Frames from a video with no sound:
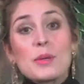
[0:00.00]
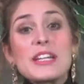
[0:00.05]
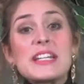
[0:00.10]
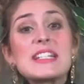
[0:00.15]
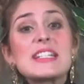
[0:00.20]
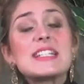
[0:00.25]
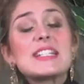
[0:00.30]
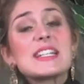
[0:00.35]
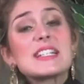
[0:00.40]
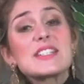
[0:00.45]
but
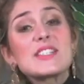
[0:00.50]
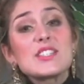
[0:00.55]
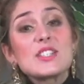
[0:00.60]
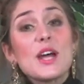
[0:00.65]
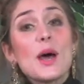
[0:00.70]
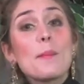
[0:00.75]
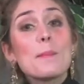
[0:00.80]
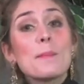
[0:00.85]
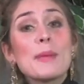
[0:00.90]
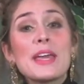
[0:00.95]
it does
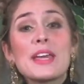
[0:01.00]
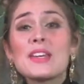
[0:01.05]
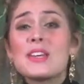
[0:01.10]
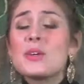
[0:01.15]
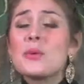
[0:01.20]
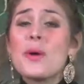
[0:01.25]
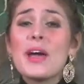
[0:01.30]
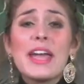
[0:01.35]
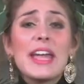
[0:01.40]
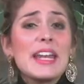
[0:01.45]
not
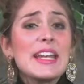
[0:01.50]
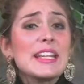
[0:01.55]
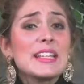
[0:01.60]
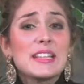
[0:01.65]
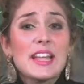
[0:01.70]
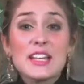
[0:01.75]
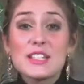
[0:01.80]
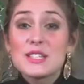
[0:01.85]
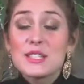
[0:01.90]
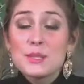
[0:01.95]
make you any
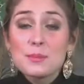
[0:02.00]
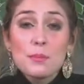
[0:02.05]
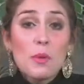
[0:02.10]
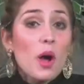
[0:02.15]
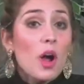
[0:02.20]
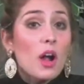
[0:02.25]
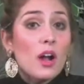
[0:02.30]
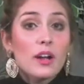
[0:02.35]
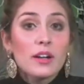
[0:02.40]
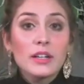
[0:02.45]
less
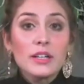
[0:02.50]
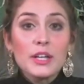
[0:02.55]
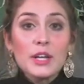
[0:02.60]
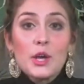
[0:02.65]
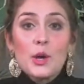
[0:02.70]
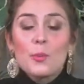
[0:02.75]
smart,